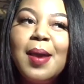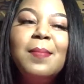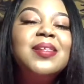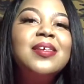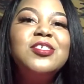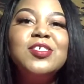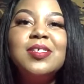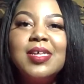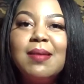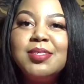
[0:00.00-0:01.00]
But that's just the
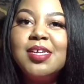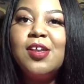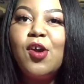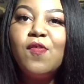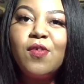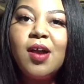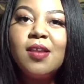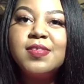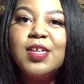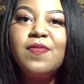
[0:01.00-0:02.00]
top 10
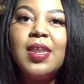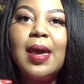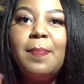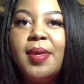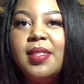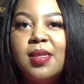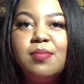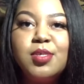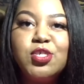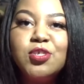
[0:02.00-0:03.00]
overall stuff that I picked
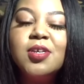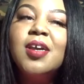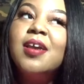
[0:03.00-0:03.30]
up this year.